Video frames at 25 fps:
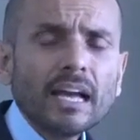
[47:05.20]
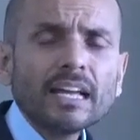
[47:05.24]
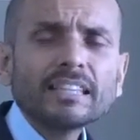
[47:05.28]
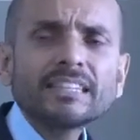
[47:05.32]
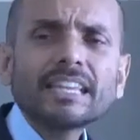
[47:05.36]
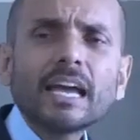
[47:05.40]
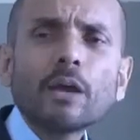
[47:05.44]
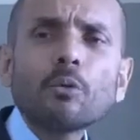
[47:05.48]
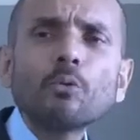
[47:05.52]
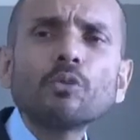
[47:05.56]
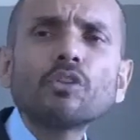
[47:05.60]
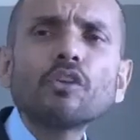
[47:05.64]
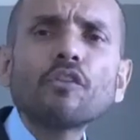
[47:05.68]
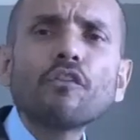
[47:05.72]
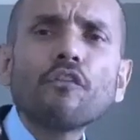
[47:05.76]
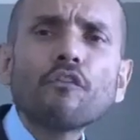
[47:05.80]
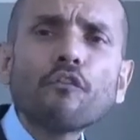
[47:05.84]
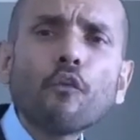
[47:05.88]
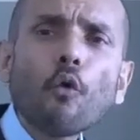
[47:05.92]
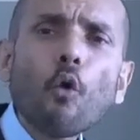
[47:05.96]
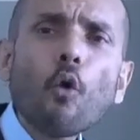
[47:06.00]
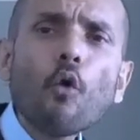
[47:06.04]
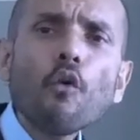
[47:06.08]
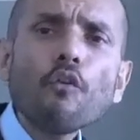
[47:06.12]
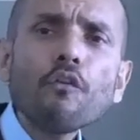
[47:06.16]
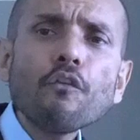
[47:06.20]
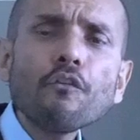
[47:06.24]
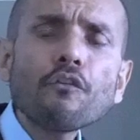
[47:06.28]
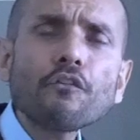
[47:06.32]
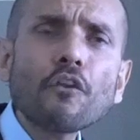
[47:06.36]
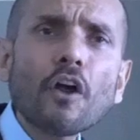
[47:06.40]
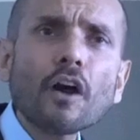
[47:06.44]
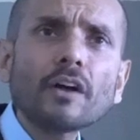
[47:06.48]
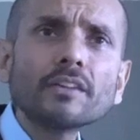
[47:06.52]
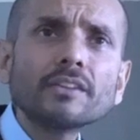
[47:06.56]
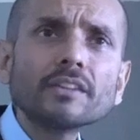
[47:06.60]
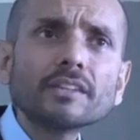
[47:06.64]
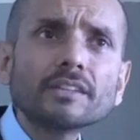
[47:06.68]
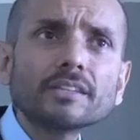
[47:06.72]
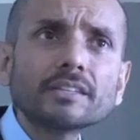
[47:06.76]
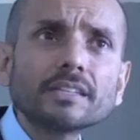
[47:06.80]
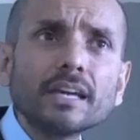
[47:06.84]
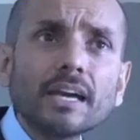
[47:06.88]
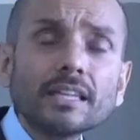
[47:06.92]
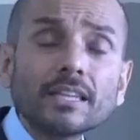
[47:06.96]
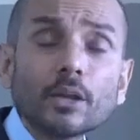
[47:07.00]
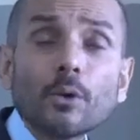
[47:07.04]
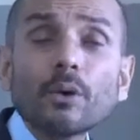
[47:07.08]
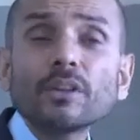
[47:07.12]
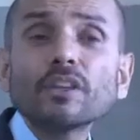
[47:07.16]
They were
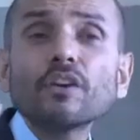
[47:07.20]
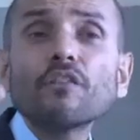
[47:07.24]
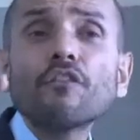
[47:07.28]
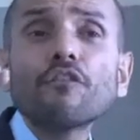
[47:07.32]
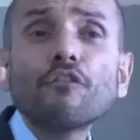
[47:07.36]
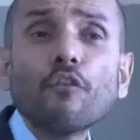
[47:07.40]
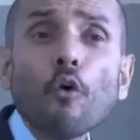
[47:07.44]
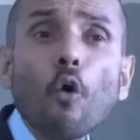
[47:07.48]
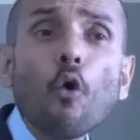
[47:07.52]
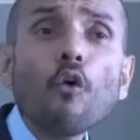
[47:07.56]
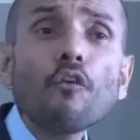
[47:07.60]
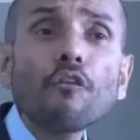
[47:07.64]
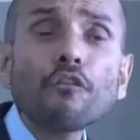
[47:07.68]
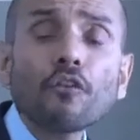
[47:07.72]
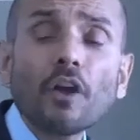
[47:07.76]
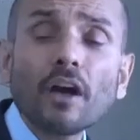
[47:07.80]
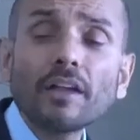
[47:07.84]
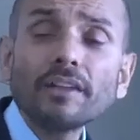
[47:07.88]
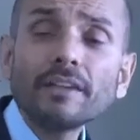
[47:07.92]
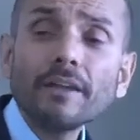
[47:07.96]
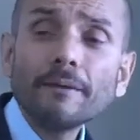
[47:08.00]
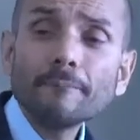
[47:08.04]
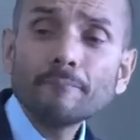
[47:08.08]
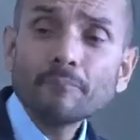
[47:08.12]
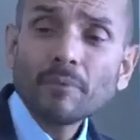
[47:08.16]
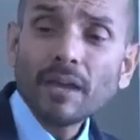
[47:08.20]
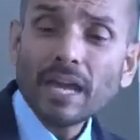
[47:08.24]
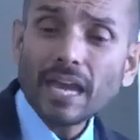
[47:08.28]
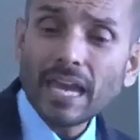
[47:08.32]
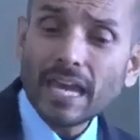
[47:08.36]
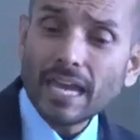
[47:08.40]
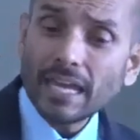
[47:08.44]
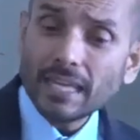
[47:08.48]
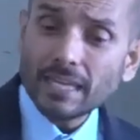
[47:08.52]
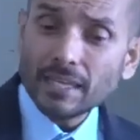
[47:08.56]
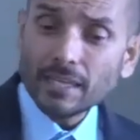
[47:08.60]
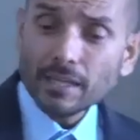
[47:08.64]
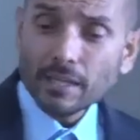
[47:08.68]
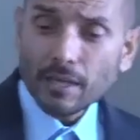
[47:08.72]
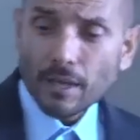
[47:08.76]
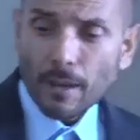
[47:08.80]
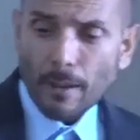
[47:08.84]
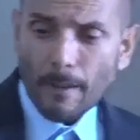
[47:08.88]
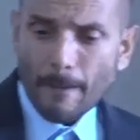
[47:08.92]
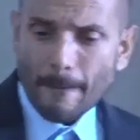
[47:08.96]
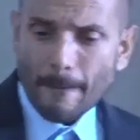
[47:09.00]
they're at the forefront in